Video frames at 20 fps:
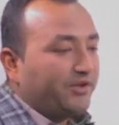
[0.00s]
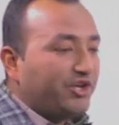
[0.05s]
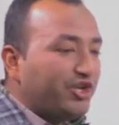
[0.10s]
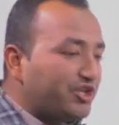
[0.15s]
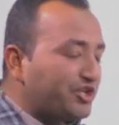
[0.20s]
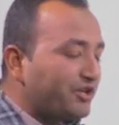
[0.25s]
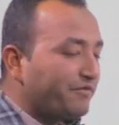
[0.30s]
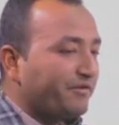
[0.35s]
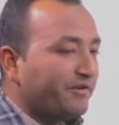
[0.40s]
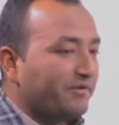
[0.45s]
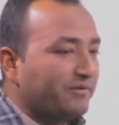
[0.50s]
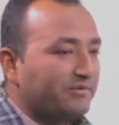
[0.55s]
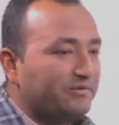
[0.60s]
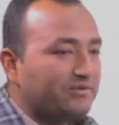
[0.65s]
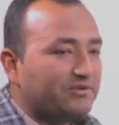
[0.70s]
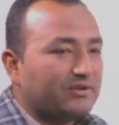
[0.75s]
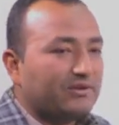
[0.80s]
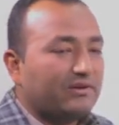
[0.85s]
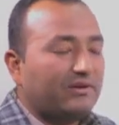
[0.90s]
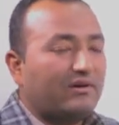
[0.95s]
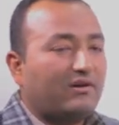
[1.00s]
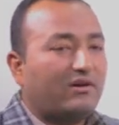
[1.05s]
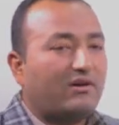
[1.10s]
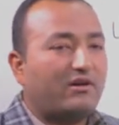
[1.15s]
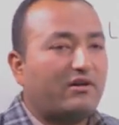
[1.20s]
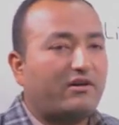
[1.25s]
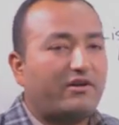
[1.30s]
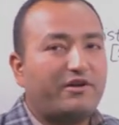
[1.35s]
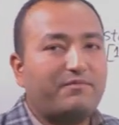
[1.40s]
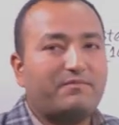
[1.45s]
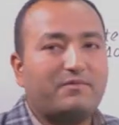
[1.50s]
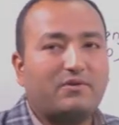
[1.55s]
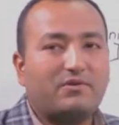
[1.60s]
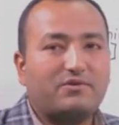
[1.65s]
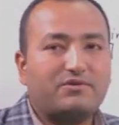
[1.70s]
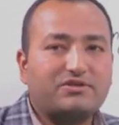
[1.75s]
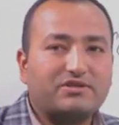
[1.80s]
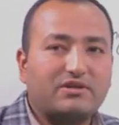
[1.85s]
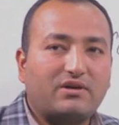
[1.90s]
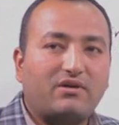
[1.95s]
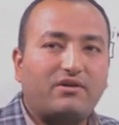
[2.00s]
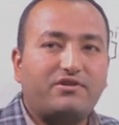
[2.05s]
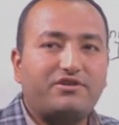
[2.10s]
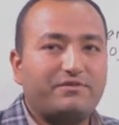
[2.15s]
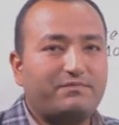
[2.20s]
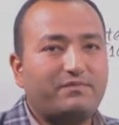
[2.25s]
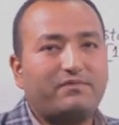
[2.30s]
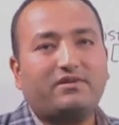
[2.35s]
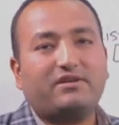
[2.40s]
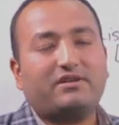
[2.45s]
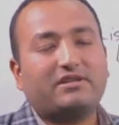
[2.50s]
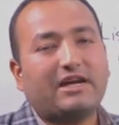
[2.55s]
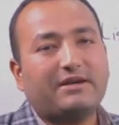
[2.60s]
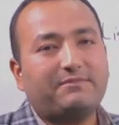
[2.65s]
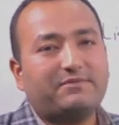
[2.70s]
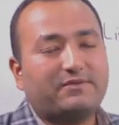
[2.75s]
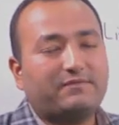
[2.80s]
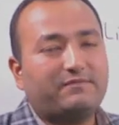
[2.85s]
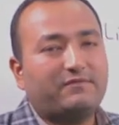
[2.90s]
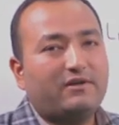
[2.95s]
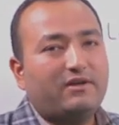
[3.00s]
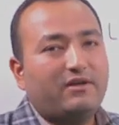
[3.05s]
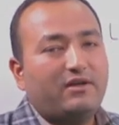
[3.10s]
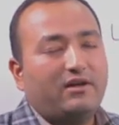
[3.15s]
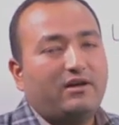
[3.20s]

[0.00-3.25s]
interviews or reports or different types of